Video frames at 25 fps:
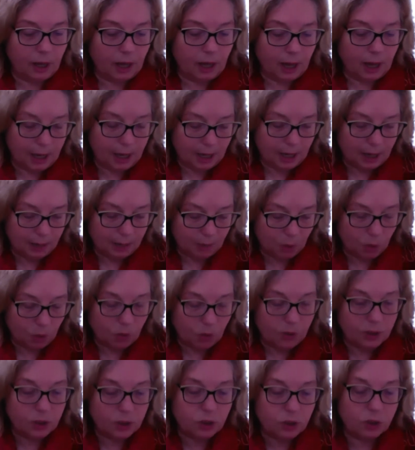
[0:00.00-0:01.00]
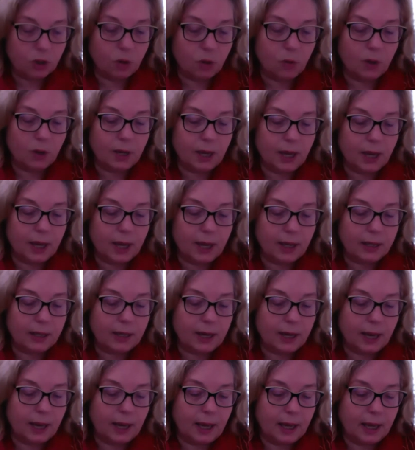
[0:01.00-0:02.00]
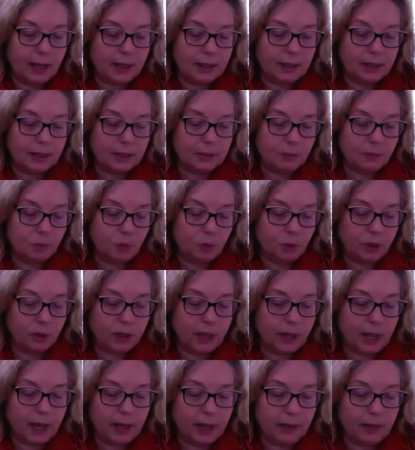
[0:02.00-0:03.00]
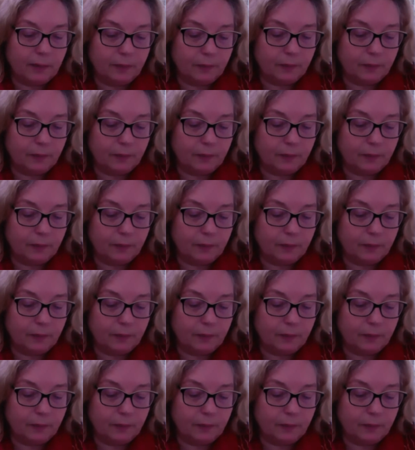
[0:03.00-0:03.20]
and I'm going to go ahead and put that